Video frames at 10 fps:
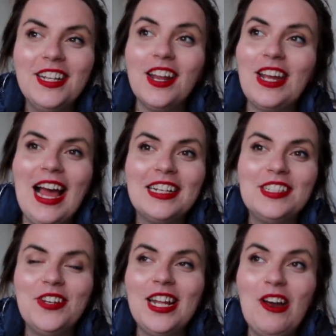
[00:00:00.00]
like
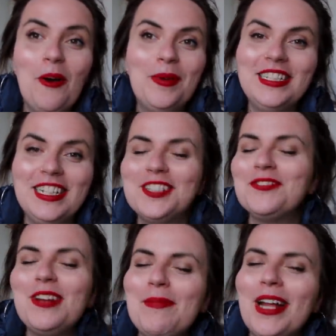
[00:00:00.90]
actively commenting, it
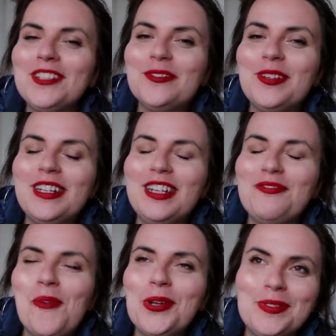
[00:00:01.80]
doesn't really matter
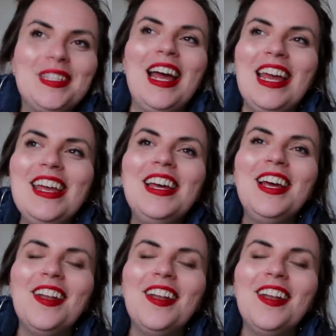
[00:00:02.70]
if what you say.